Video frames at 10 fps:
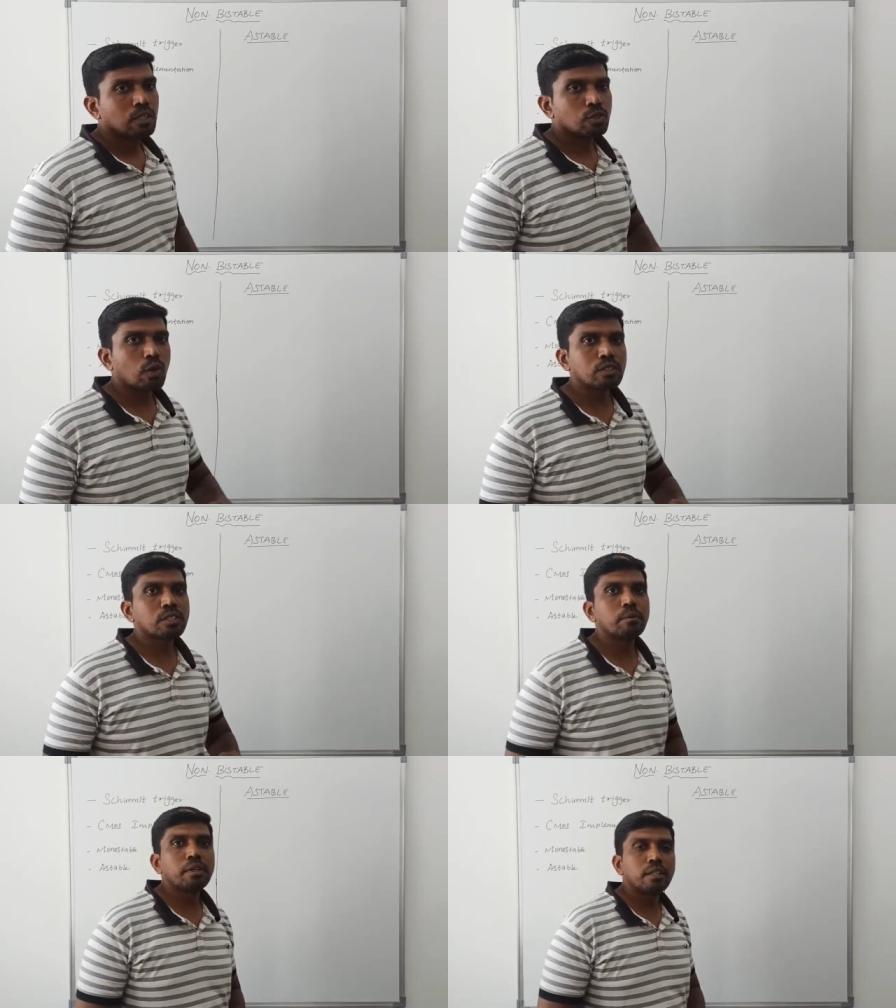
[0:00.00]
So
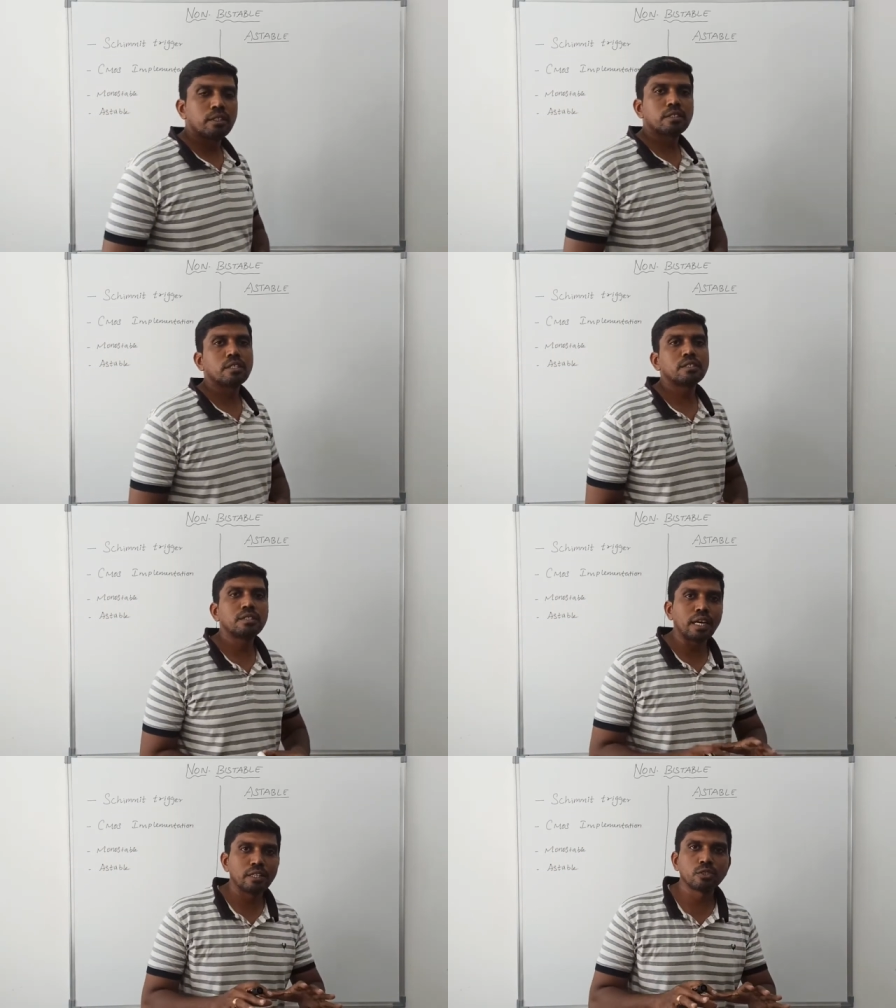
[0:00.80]
astable in the sense
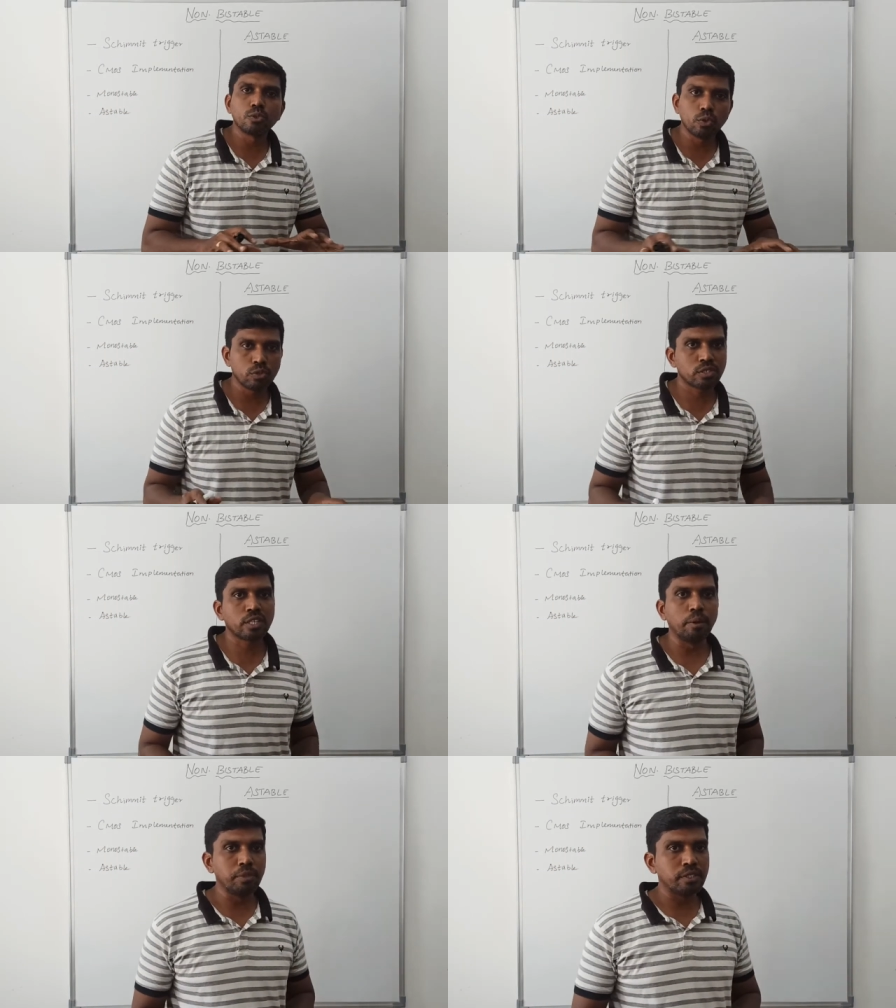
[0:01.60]
there is no
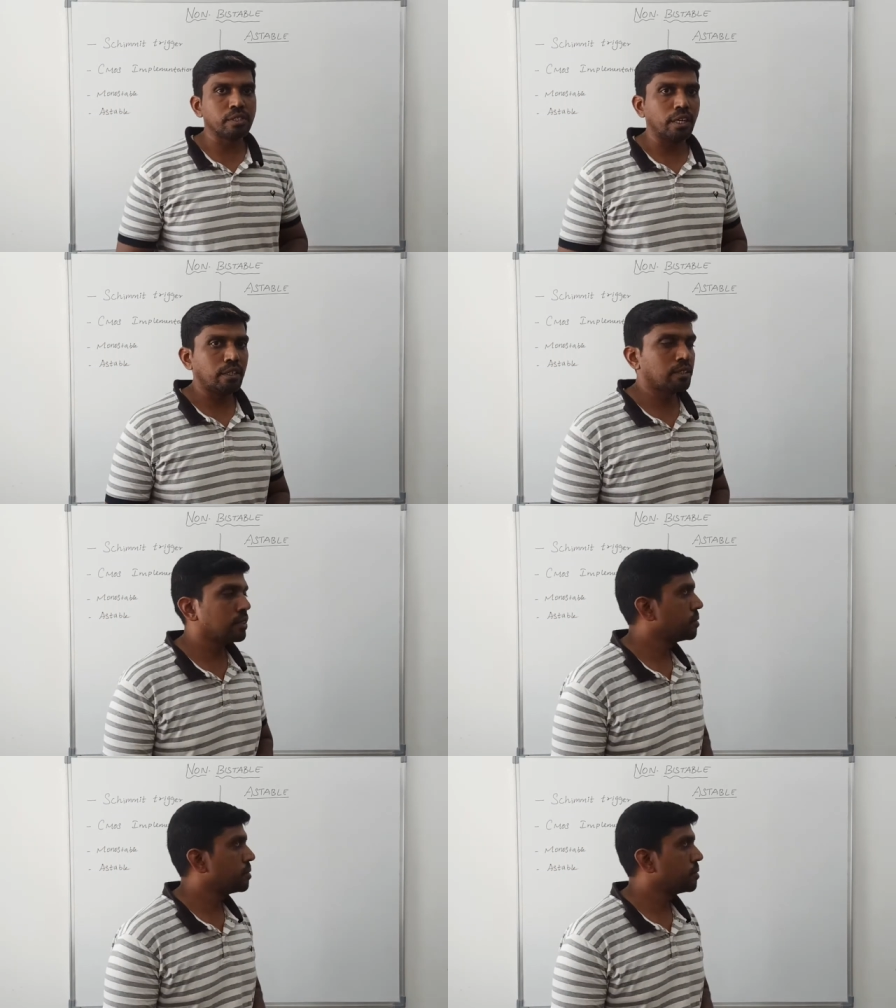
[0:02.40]
stable state.